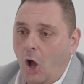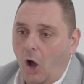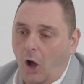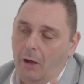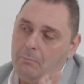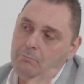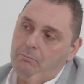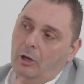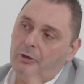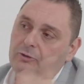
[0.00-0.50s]

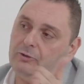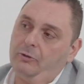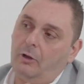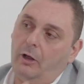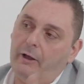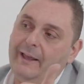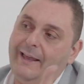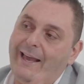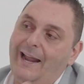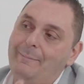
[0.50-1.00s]
I'm most
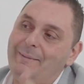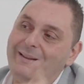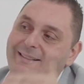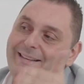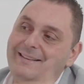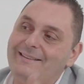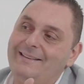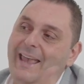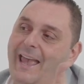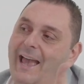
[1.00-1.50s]
likely going to be
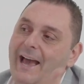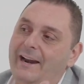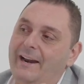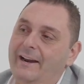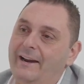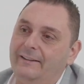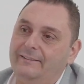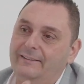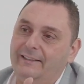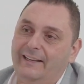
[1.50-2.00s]

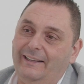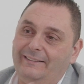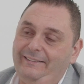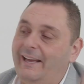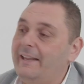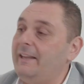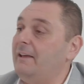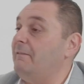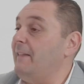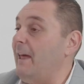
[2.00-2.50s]
discounted as a
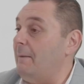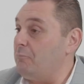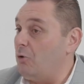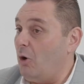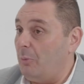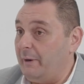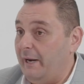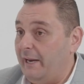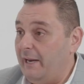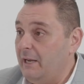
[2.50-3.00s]
contender for that
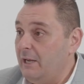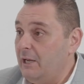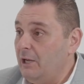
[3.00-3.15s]
property.